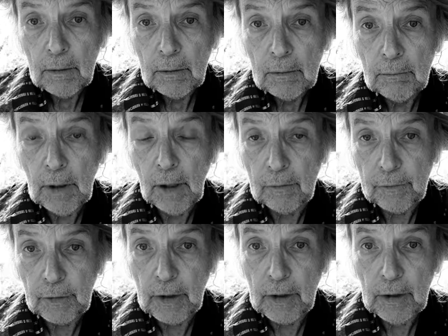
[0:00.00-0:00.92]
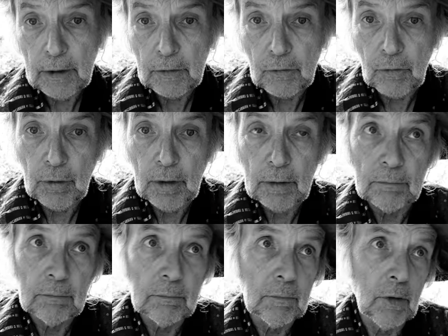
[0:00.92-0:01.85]
Well, the king and queen,
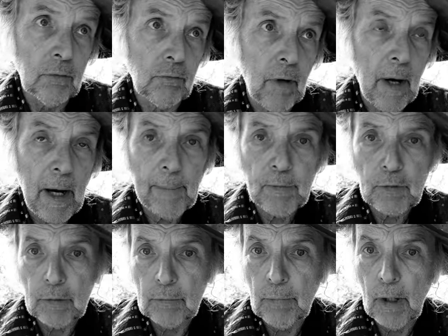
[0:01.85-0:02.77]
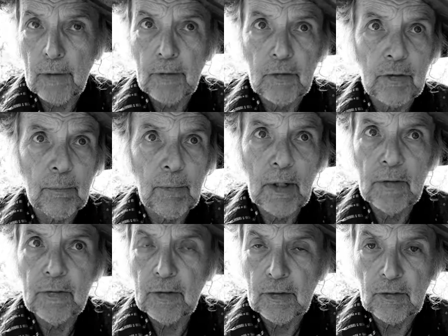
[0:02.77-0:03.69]
enraptured by this
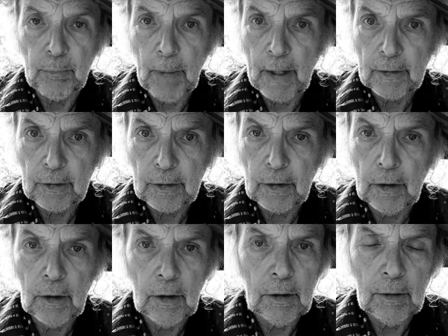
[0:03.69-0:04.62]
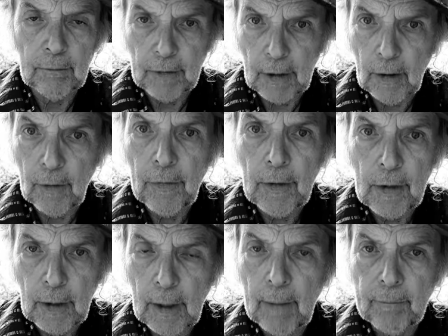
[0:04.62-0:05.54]
amazing spectacle of healthy,
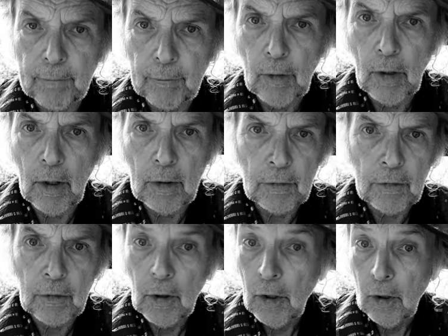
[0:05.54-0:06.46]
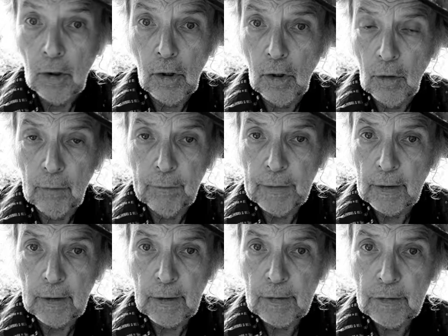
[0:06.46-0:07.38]
upfront, whole
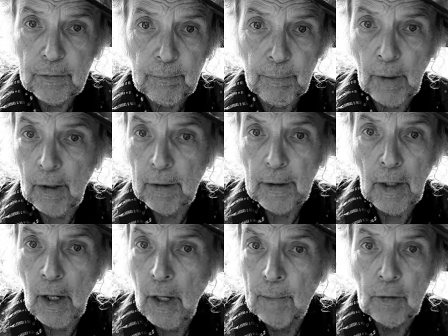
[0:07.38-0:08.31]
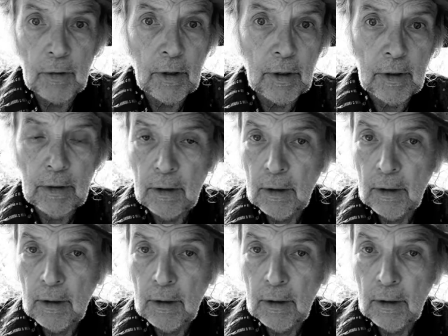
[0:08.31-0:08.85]
village polyamory.